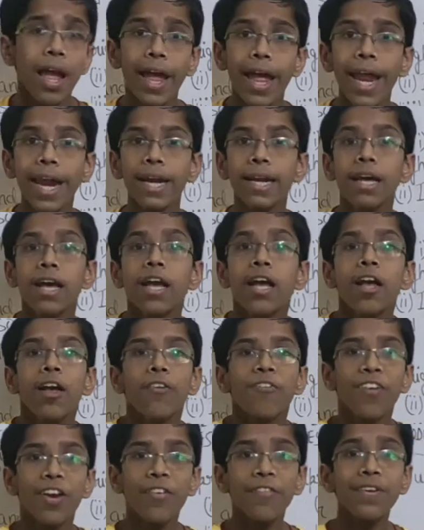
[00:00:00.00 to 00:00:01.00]
And
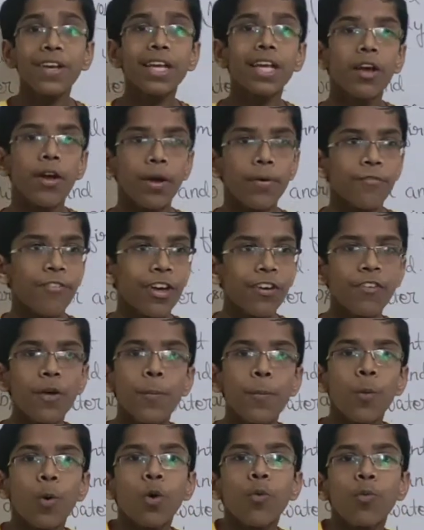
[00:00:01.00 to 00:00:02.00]
when we
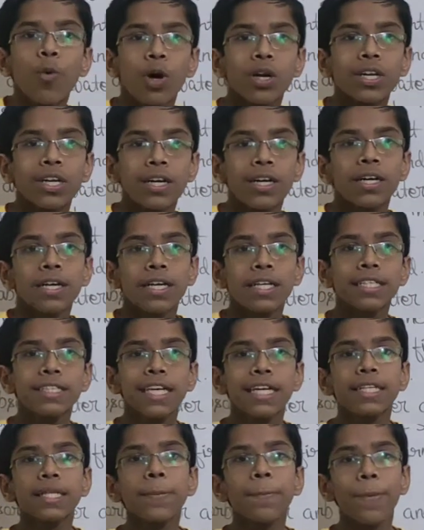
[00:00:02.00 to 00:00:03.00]
pour water
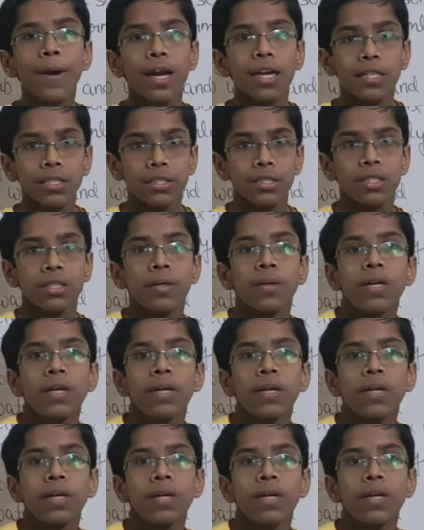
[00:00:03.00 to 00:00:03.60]
inside the plant,